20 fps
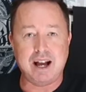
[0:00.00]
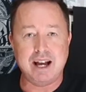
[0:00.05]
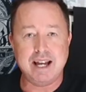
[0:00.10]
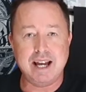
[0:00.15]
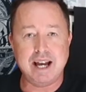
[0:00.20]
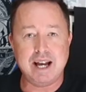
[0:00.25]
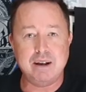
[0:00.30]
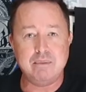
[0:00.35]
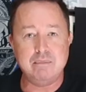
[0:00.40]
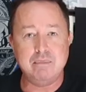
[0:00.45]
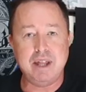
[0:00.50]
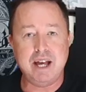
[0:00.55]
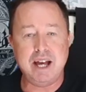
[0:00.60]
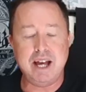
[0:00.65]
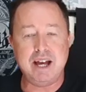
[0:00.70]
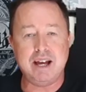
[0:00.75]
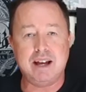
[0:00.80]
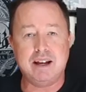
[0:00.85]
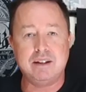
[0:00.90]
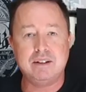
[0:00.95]
I am
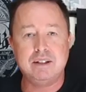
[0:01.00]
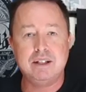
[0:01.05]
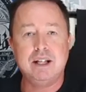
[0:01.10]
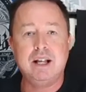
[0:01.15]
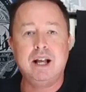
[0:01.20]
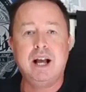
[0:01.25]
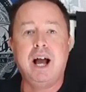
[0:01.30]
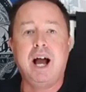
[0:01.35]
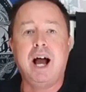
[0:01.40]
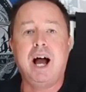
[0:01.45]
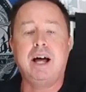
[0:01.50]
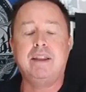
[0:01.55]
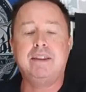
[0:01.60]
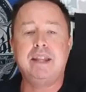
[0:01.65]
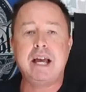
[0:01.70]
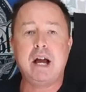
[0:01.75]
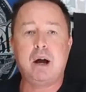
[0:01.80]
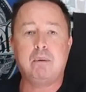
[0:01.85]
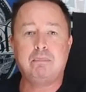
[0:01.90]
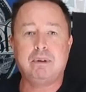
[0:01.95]
there.
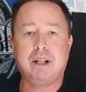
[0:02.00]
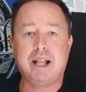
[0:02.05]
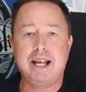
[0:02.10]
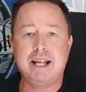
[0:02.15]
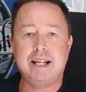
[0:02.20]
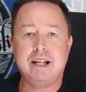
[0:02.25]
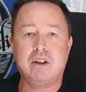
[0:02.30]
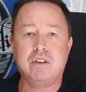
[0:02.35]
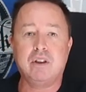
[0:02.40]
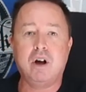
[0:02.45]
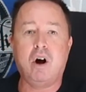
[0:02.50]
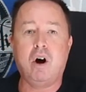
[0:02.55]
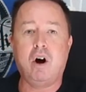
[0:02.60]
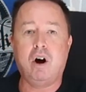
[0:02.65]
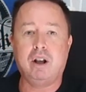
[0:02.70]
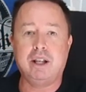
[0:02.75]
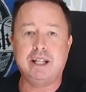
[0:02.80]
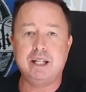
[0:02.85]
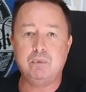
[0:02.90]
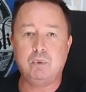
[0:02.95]
And they are playing at the
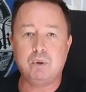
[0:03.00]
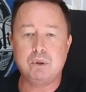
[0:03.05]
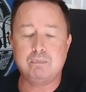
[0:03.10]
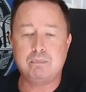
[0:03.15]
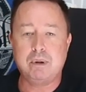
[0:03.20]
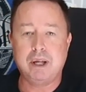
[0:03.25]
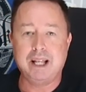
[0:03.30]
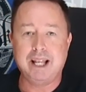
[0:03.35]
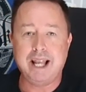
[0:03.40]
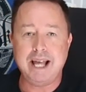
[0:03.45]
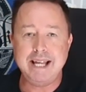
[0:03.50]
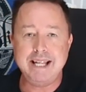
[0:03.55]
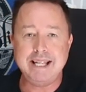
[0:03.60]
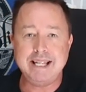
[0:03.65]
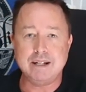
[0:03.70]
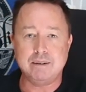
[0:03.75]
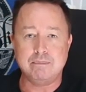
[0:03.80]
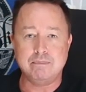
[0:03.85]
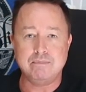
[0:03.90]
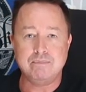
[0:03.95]
Hollywood
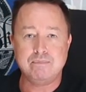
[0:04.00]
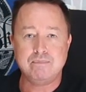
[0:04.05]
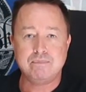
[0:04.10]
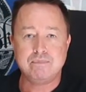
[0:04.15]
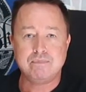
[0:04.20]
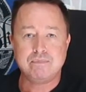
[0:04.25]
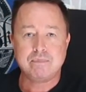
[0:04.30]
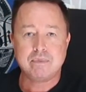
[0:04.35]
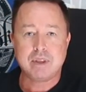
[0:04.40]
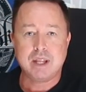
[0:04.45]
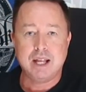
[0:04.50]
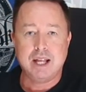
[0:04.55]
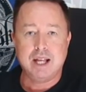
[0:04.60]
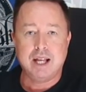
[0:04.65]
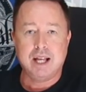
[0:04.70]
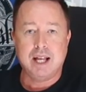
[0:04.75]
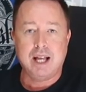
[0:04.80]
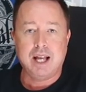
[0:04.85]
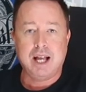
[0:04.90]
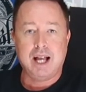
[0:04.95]
Palladium.
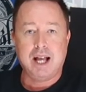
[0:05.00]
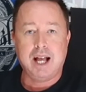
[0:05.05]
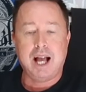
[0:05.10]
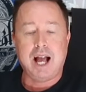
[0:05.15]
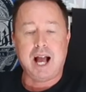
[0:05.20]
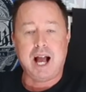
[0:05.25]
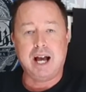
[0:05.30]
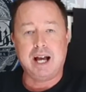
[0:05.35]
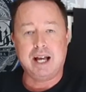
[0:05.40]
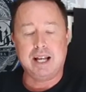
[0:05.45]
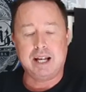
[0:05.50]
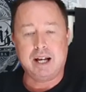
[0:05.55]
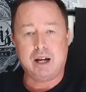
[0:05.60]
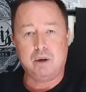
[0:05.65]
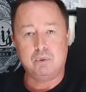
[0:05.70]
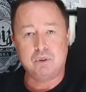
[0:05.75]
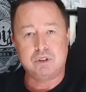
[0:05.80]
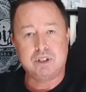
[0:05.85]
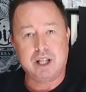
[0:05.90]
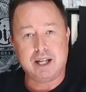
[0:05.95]
And
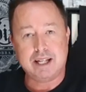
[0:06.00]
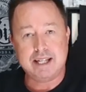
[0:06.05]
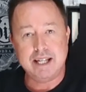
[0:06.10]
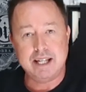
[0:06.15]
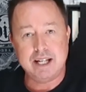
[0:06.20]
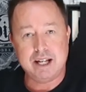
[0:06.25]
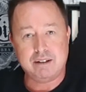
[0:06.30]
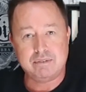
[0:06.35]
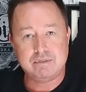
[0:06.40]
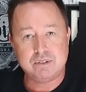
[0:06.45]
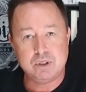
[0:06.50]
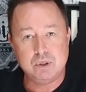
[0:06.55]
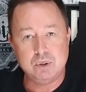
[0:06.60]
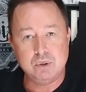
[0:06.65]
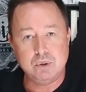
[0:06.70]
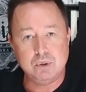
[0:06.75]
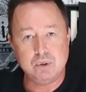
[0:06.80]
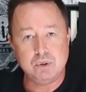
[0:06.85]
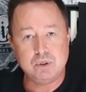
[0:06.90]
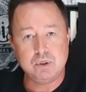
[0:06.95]
I was lucky enough
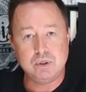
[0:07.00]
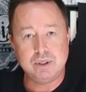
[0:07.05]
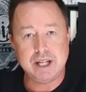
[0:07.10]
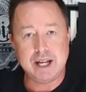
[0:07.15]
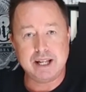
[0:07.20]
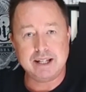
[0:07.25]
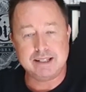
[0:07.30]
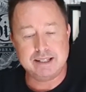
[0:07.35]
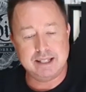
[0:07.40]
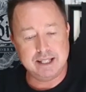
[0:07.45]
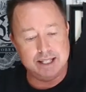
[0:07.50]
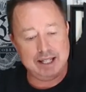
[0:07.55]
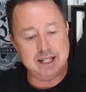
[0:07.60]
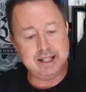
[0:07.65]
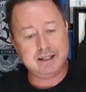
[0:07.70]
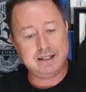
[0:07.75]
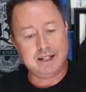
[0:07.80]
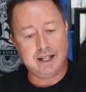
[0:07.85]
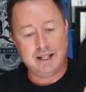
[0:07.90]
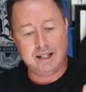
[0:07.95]
to get a
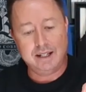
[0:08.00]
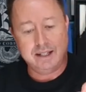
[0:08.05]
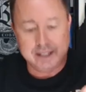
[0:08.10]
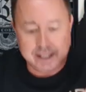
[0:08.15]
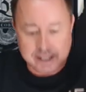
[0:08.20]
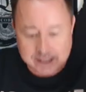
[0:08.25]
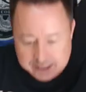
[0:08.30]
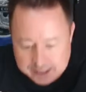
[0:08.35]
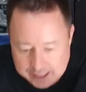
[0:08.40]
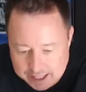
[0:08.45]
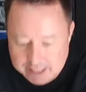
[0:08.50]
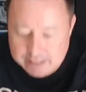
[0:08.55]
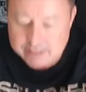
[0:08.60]
ticket, and this